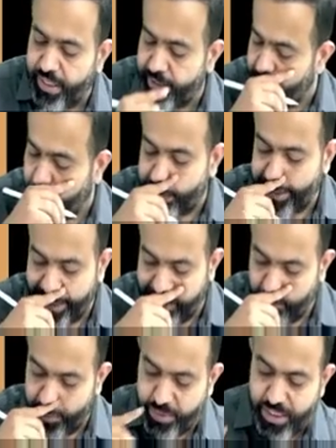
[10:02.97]
other
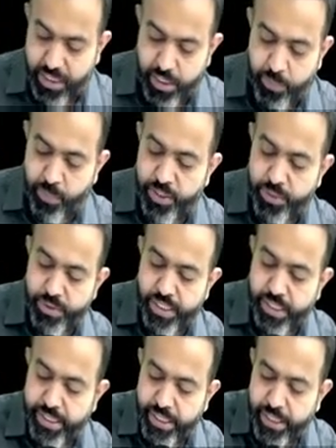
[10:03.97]
objective of general public
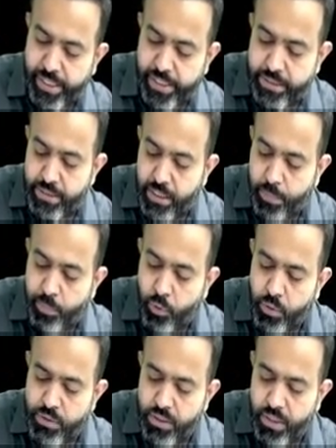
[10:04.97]
utility.
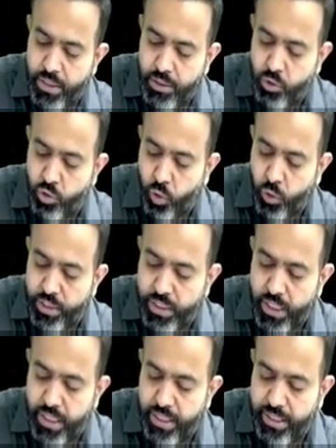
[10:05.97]
Suppose their
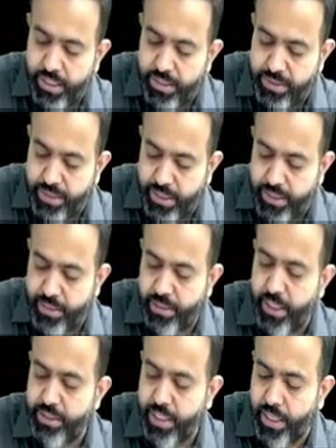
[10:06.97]
total receipt
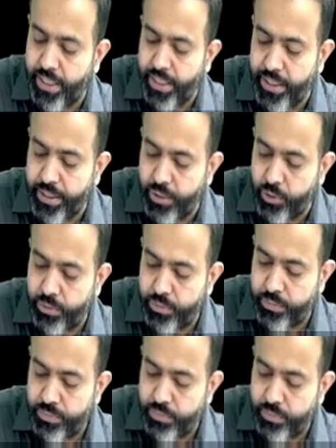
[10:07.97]
is 100 crore.
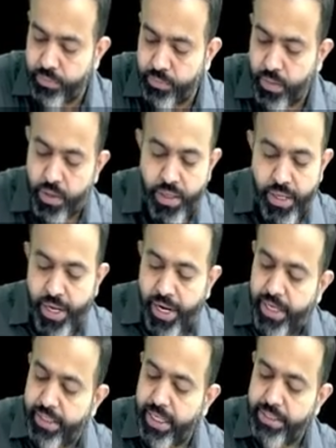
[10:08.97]

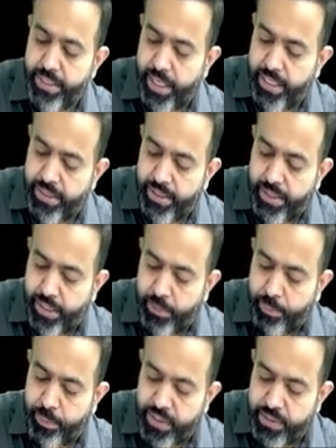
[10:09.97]
And guys, in their
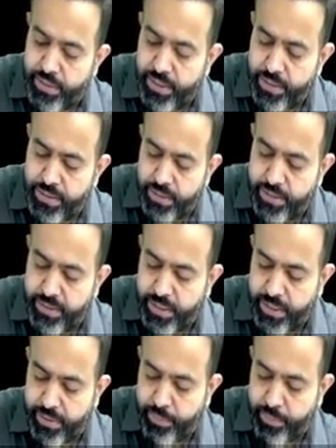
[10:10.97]
business receipt